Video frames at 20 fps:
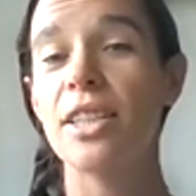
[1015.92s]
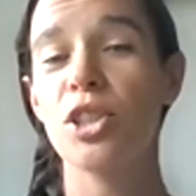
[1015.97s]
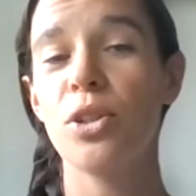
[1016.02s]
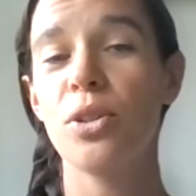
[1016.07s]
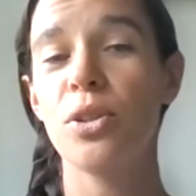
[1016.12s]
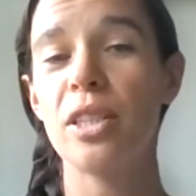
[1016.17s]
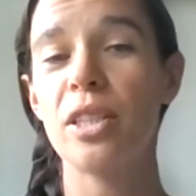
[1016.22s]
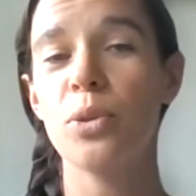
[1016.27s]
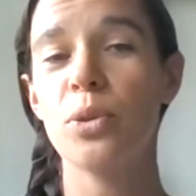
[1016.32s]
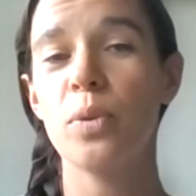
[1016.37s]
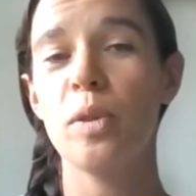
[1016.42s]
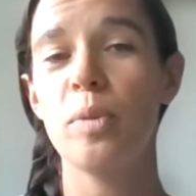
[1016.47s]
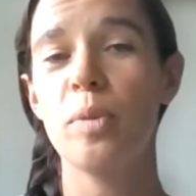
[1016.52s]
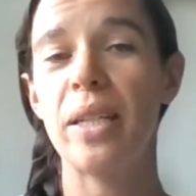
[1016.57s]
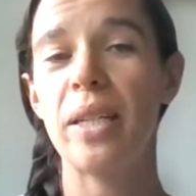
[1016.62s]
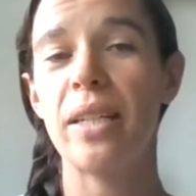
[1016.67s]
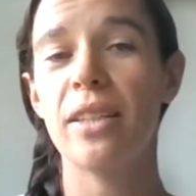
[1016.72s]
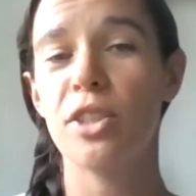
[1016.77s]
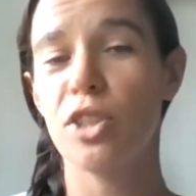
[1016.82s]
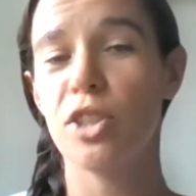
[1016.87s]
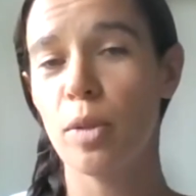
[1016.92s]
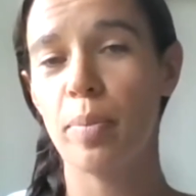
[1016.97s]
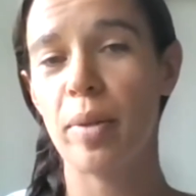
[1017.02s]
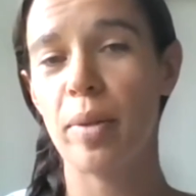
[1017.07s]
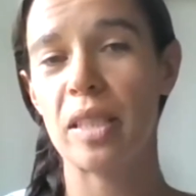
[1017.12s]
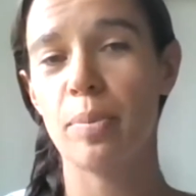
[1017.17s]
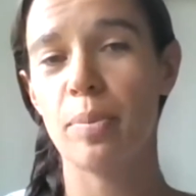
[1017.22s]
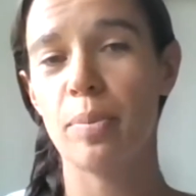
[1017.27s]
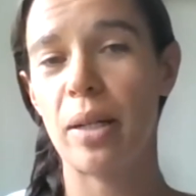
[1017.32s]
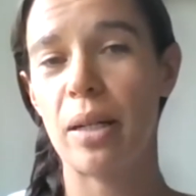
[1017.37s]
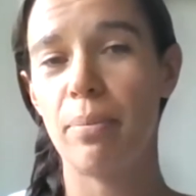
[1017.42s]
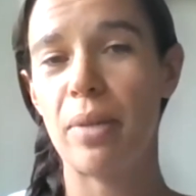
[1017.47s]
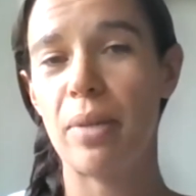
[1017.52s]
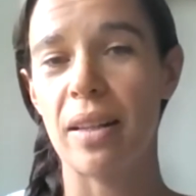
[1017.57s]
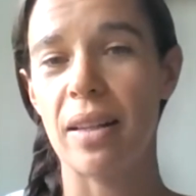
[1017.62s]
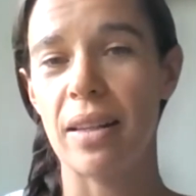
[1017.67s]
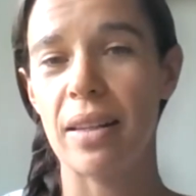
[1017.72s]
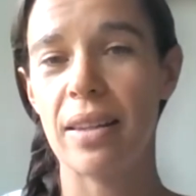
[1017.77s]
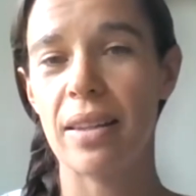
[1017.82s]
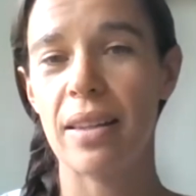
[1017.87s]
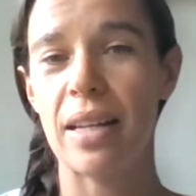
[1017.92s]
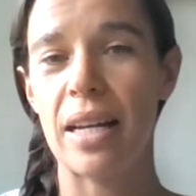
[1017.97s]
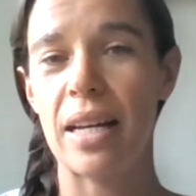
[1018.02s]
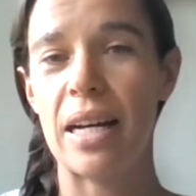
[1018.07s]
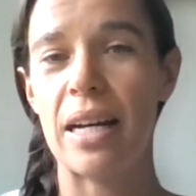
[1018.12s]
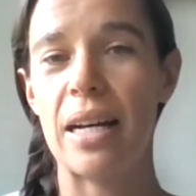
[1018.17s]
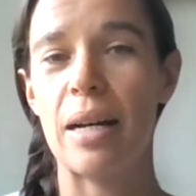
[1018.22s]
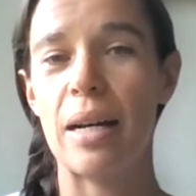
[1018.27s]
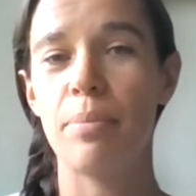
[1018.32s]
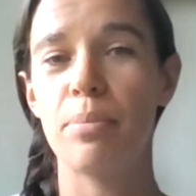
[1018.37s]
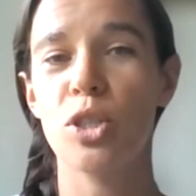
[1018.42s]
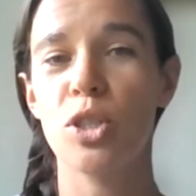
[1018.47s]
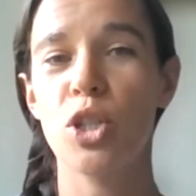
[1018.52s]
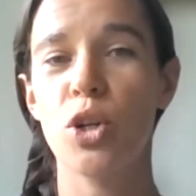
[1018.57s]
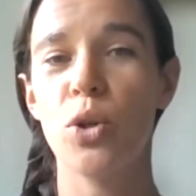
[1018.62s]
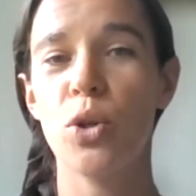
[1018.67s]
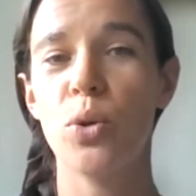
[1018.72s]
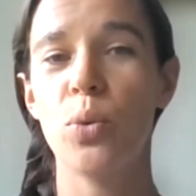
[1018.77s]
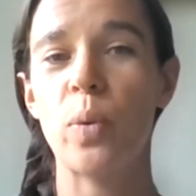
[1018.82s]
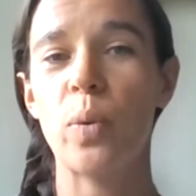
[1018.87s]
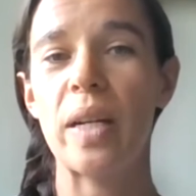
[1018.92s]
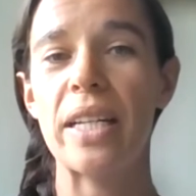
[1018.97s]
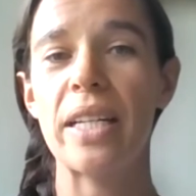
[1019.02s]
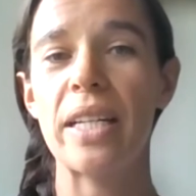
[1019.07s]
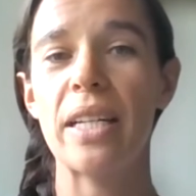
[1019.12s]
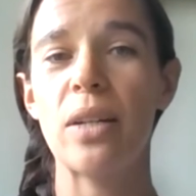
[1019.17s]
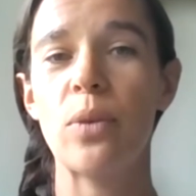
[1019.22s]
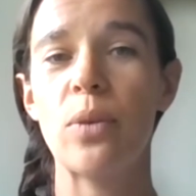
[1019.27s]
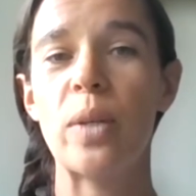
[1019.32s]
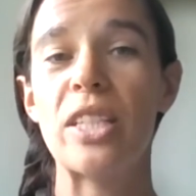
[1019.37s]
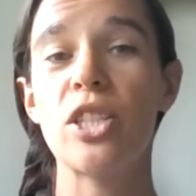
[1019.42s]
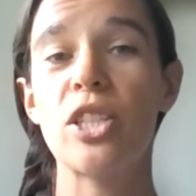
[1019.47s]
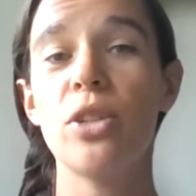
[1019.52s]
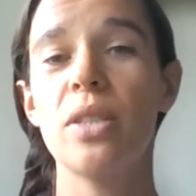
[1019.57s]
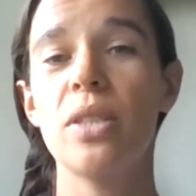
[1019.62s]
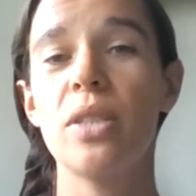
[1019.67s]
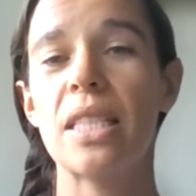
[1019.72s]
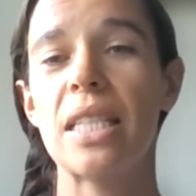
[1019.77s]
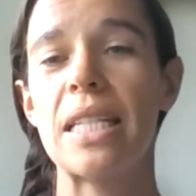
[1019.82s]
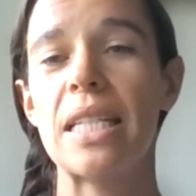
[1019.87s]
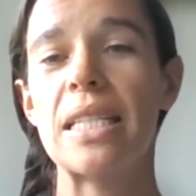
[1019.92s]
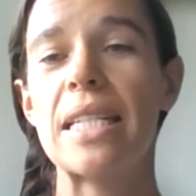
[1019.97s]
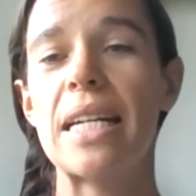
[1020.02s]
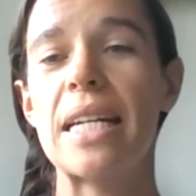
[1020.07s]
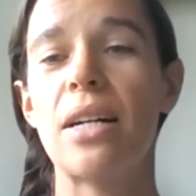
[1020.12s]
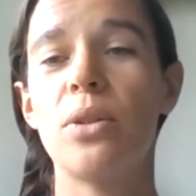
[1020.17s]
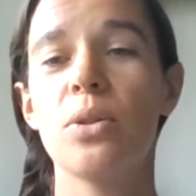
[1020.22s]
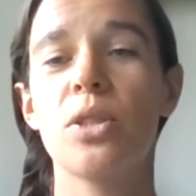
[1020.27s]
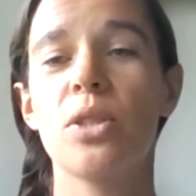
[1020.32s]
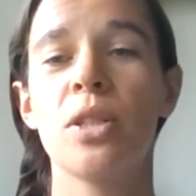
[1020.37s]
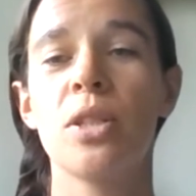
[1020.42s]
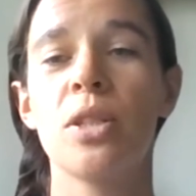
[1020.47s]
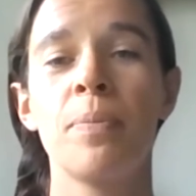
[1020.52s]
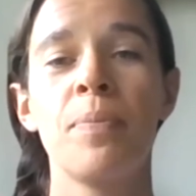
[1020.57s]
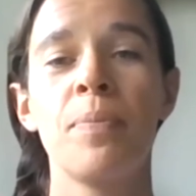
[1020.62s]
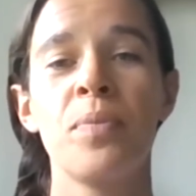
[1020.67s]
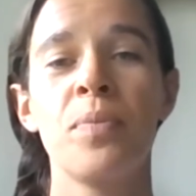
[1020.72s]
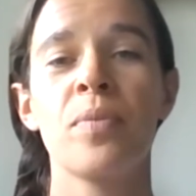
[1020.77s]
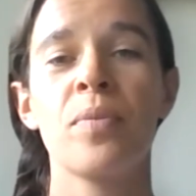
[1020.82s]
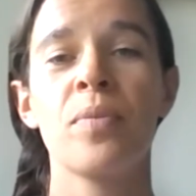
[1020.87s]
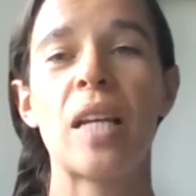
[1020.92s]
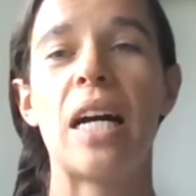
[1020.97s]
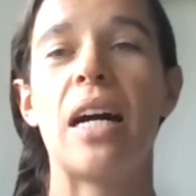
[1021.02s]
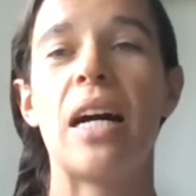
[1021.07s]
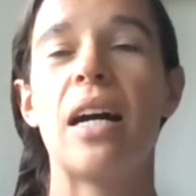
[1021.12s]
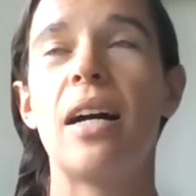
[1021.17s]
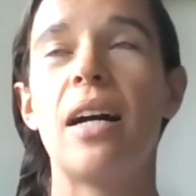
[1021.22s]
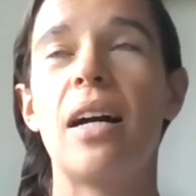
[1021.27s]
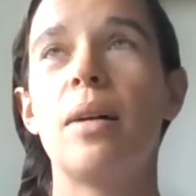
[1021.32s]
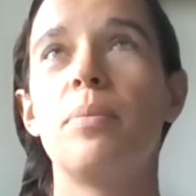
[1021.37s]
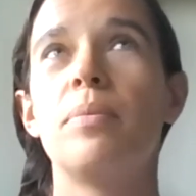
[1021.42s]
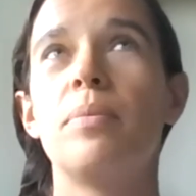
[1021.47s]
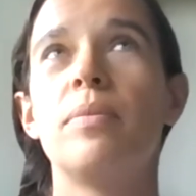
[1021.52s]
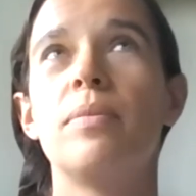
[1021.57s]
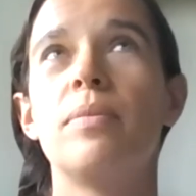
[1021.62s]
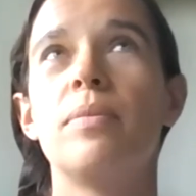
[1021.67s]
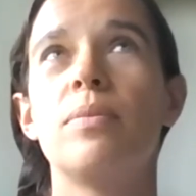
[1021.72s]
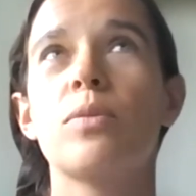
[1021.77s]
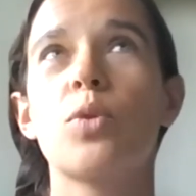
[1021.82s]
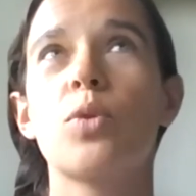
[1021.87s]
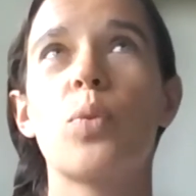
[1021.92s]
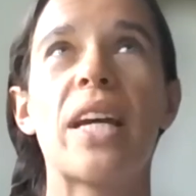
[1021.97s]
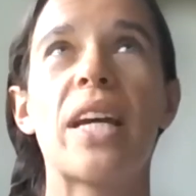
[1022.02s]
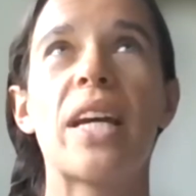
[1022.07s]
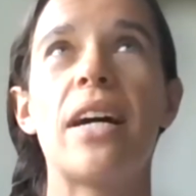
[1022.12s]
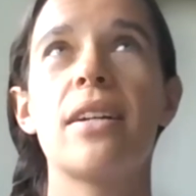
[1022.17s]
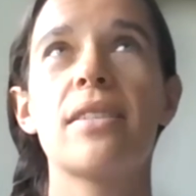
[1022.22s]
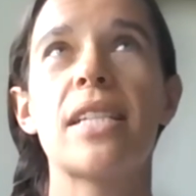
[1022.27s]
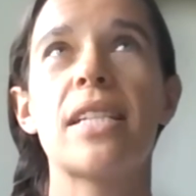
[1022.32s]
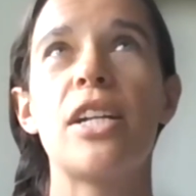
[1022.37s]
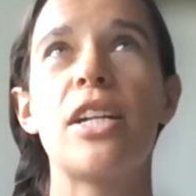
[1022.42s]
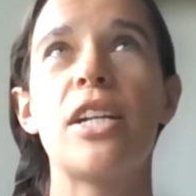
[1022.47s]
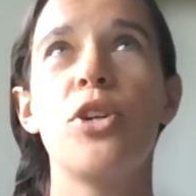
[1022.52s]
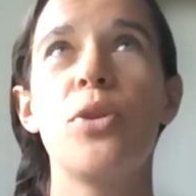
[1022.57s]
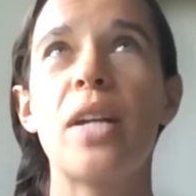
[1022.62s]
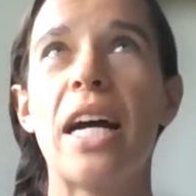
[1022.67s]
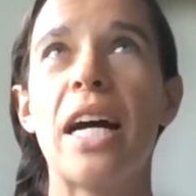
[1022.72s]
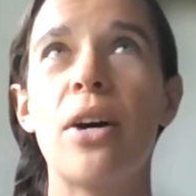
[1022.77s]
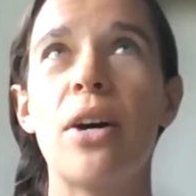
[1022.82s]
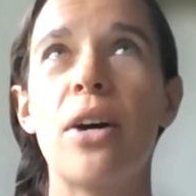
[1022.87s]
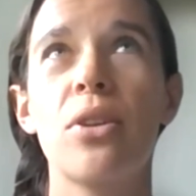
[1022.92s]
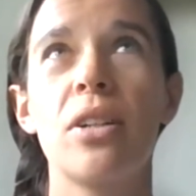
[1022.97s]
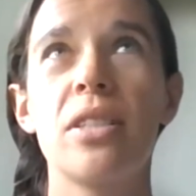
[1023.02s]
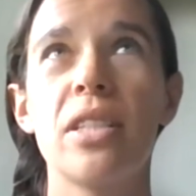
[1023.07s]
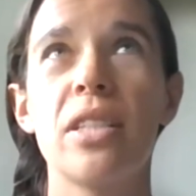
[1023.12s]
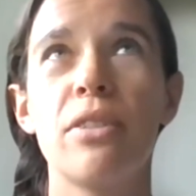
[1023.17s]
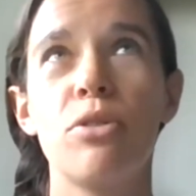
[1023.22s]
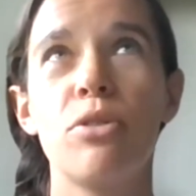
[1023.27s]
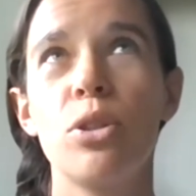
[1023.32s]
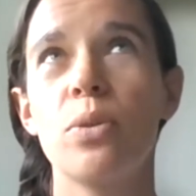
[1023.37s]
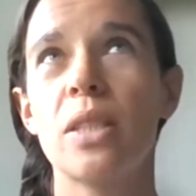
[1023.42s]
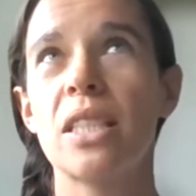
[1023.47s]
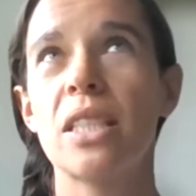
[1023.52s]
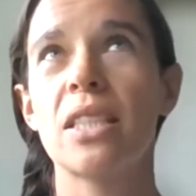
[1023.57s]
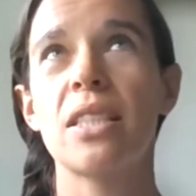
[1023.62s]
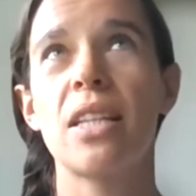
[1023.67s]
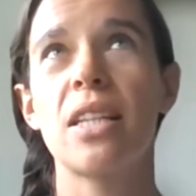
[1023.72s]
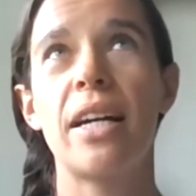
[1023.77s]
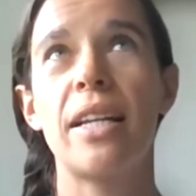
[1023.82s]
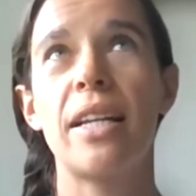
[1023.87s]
this would be the topics per month. Um, so we, we don't send out um, we can't tell you now that if you were to sign